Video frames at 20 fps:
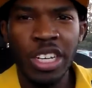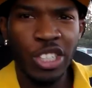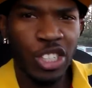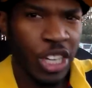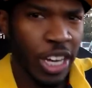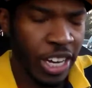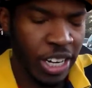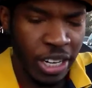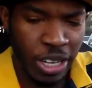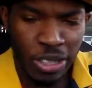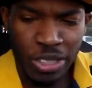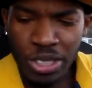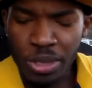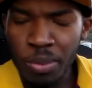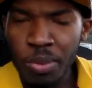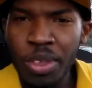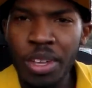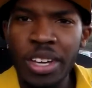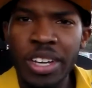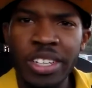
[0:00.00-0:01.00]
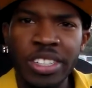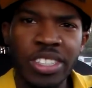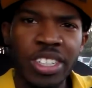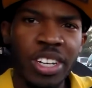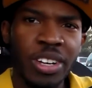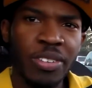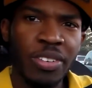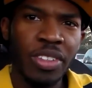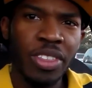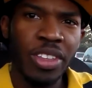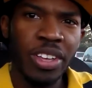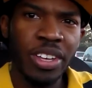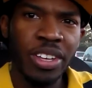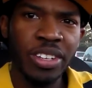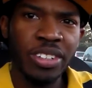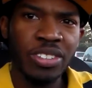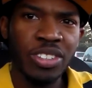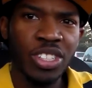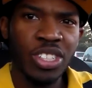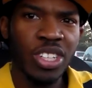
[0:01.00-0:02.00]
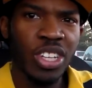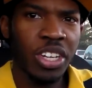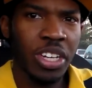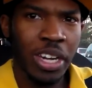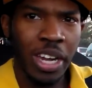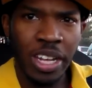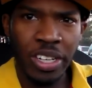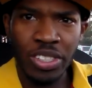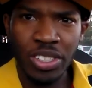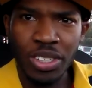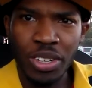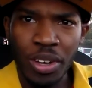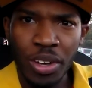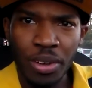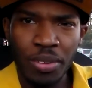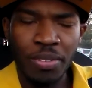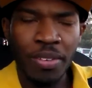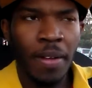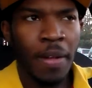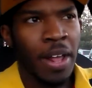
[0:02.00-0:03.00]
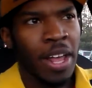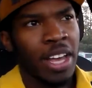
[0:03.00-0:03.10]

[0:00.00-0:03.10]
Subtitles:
checking out some things and everything, just looking at stuff.